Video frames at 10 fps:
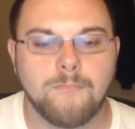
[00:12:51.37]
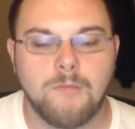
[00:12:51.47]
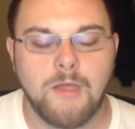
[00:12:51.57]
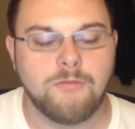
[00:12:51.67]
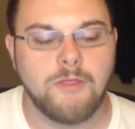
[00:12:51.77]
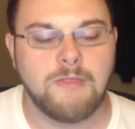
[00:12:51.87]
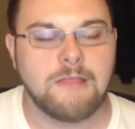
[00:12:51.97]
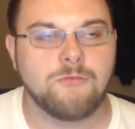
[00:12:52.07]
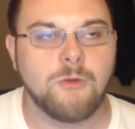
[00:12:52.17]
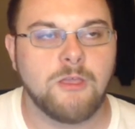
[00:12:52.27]
And then
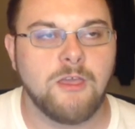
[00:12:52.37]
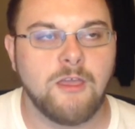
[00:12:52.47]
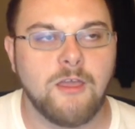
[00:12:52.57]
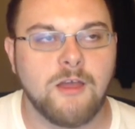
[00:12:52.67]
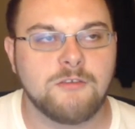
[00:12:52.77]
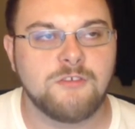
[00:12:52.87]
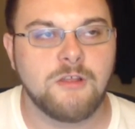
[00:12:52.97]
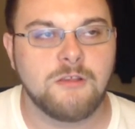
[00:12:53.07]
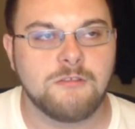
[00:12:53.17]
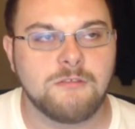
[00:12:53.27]
that's when King got
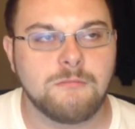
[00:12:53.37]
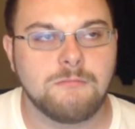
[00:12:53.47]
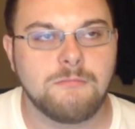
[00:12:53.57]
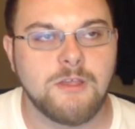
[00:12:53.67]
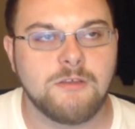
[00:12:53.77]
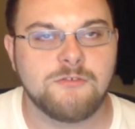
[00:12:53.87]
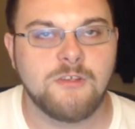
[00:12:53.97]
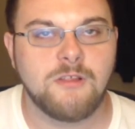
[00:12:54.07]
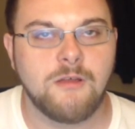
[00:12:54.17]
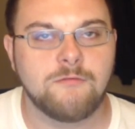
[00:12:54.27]
jealous because
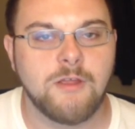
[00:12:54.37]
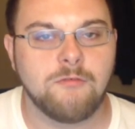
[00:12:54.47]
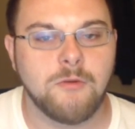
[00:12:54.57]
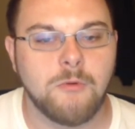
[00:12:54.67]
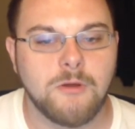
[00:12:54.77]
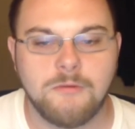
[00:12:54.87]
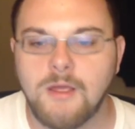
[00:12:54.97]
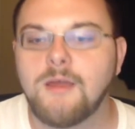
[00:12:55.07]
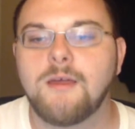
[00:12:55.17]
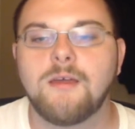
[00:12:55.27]
she loved everyone.
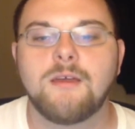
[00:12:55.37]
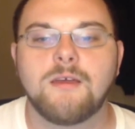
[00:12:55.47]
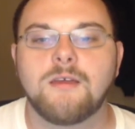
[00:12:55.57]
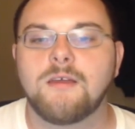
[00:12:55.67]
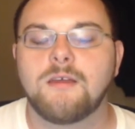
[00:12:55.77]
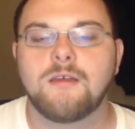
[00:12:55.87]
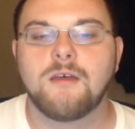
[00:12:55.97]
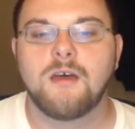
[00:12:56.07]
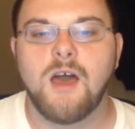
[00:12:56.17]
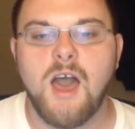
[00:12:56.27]

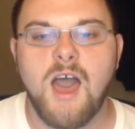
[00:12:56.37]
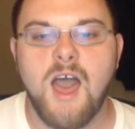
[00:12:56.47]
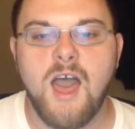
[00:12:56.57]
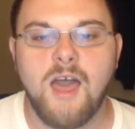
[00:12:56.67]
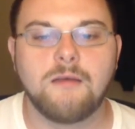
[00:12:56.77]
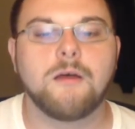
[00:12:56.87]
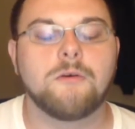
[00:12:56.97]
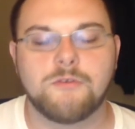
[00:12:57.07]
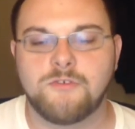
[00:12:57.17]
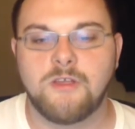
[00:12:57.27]
Ah,
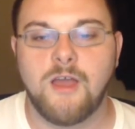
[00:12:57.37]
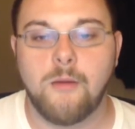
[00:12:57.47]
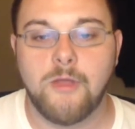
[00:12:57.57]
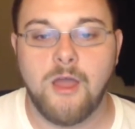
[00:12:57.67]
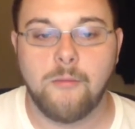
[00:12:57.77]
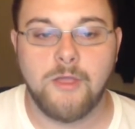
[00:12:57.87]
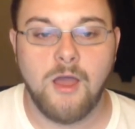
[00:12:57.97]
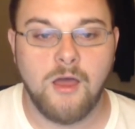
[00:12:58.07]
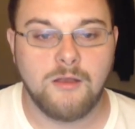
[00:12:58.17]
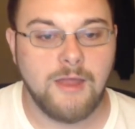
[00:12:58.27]
oh, is she
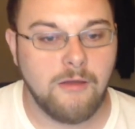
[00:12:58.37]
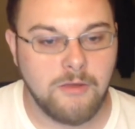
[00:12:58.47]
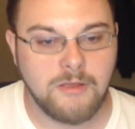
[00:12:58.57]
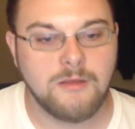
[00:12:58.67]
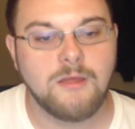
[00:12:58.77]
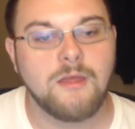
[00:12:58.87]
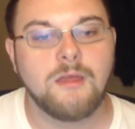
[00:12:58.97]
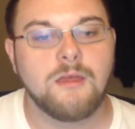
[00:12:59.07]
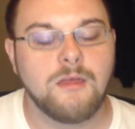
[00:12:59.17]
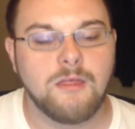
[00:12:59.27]
Kamehameha nowing?
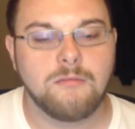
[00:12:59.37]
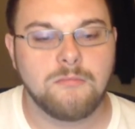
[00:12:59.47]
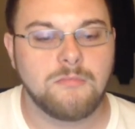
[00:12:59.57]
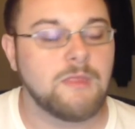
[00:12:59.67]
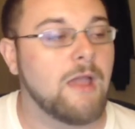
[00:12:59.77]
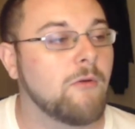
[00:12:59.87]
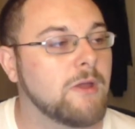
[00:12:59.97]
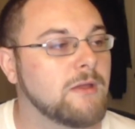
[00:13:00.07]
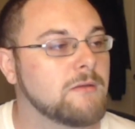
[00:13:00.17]
Nowing?